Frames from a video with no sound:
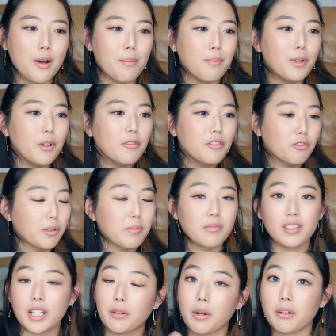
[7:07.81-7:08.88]
moves from
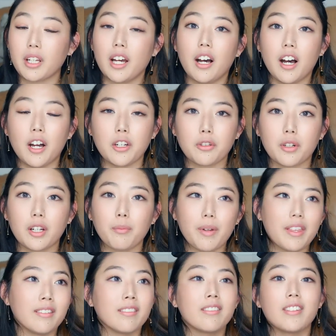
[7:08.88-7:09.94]
0 to 100
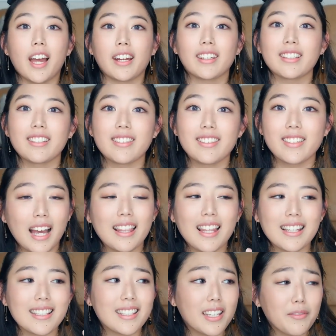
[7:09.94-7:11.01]
within seconds. And
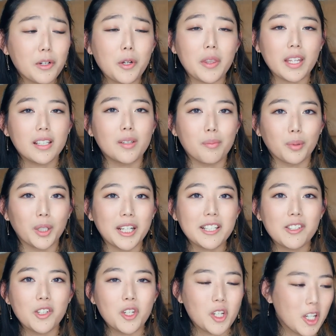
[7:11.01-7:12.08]
that's a difficult thing to bridge.